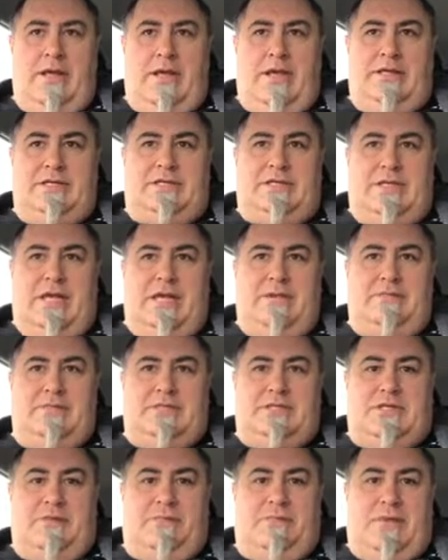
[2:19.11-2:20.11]
It
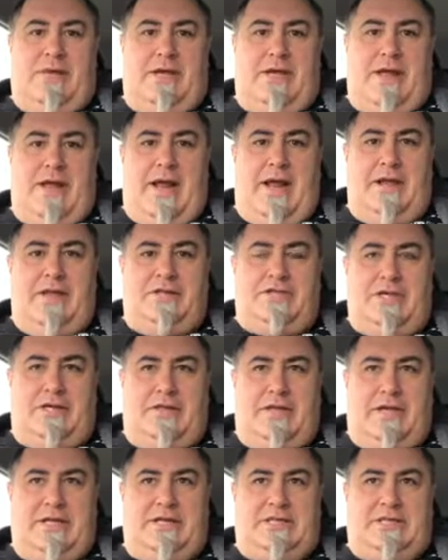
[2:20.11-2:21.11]
seems to be an
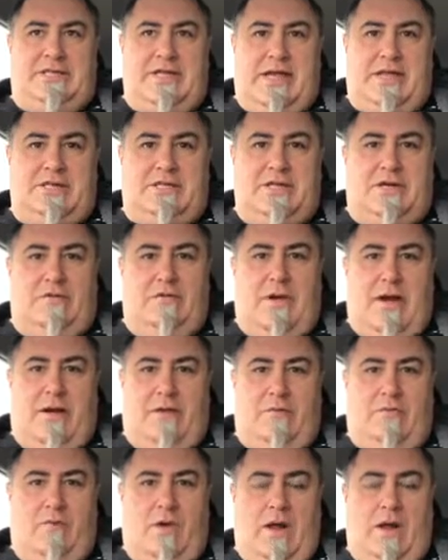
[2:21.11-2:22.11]
energy that is centered
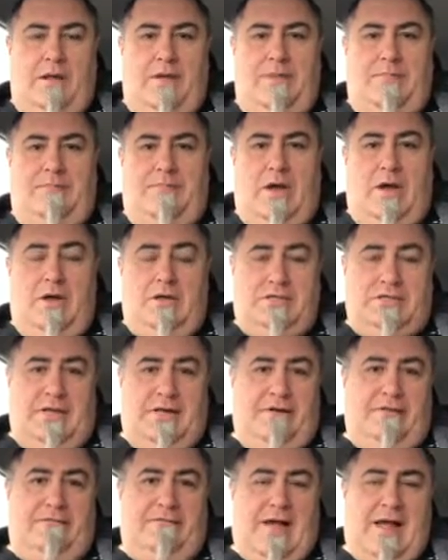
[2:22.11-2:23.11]
around one person
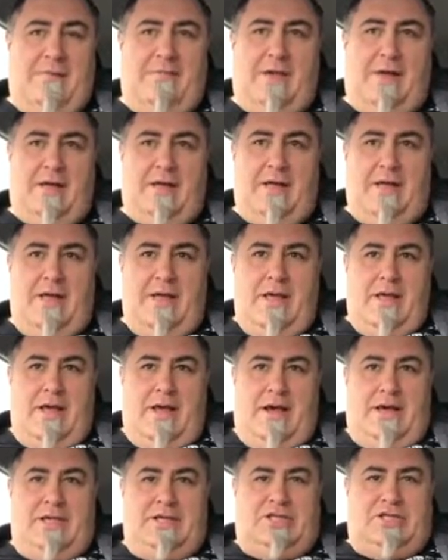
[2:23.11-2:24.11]
in a family.
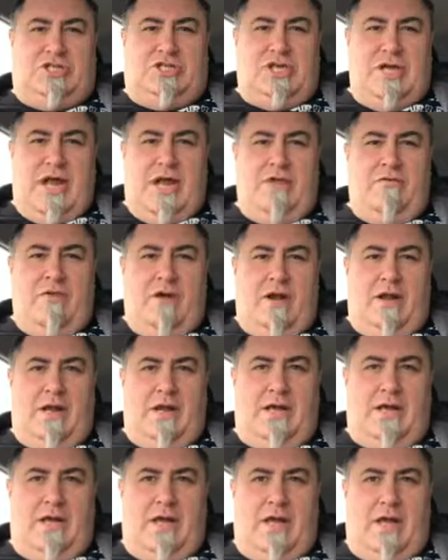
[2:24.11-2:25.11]
And it's
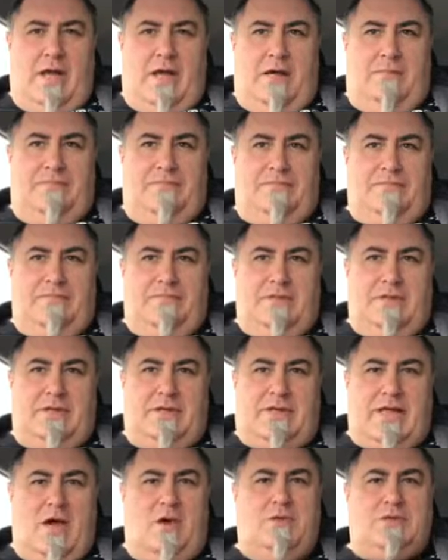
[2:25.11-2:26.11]
generally
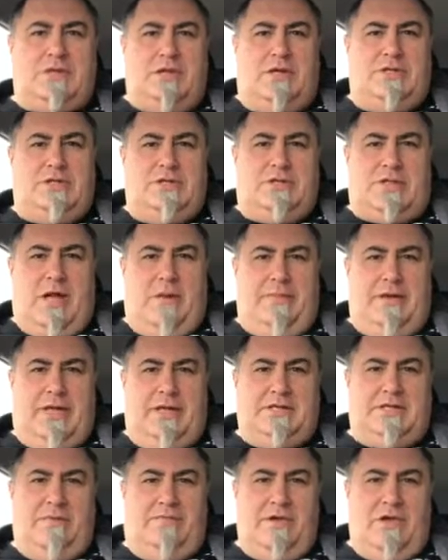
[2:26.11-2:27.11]
girls that are just coming
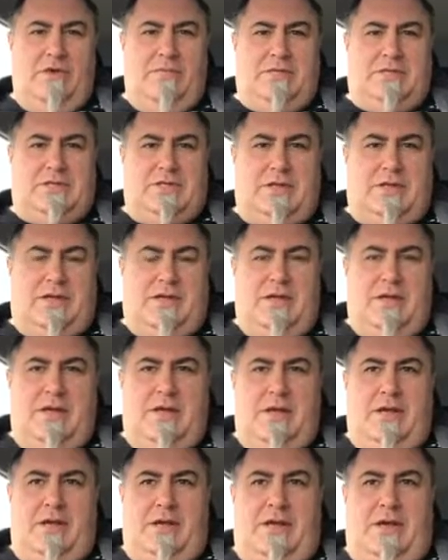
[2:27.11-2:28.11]
into puberty.
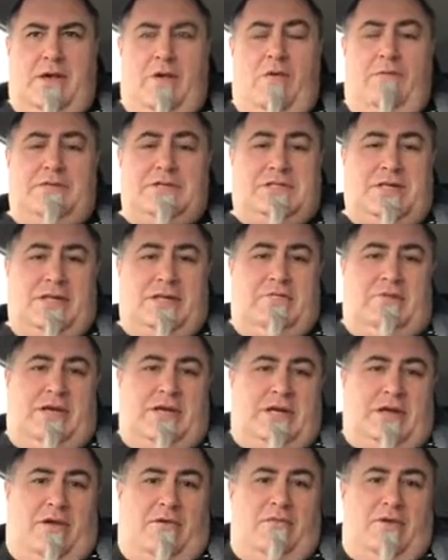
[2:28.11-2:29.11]
Now, obviously,
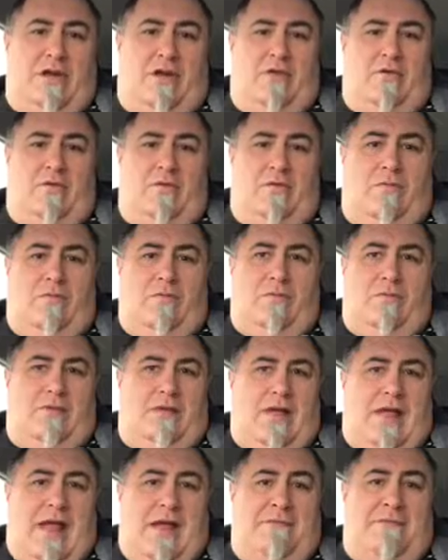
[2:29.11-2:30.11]
we don't know
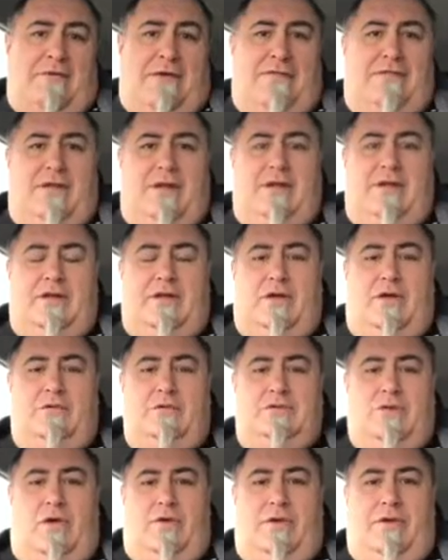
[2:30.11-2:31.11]
everything that
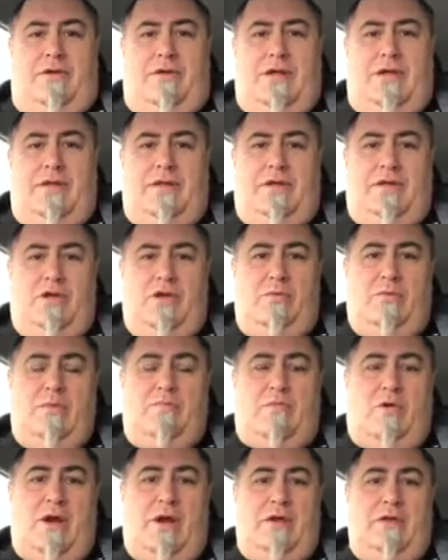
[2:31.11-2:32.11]
goes on in the
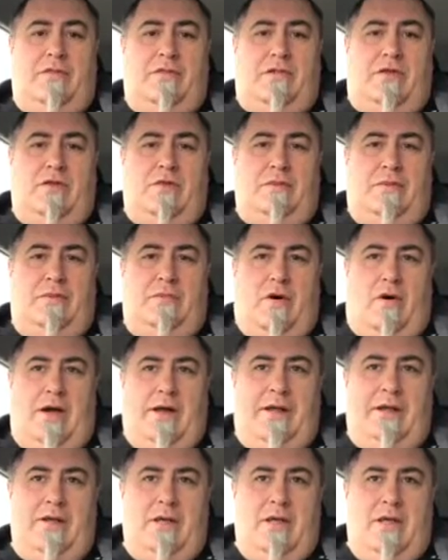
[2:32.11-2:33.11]
human brain or the human
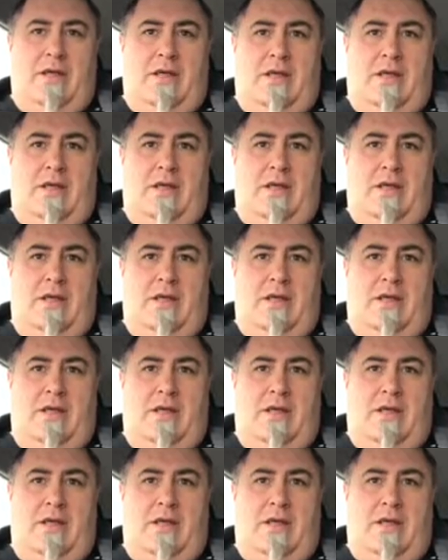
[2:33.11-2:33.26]
mind.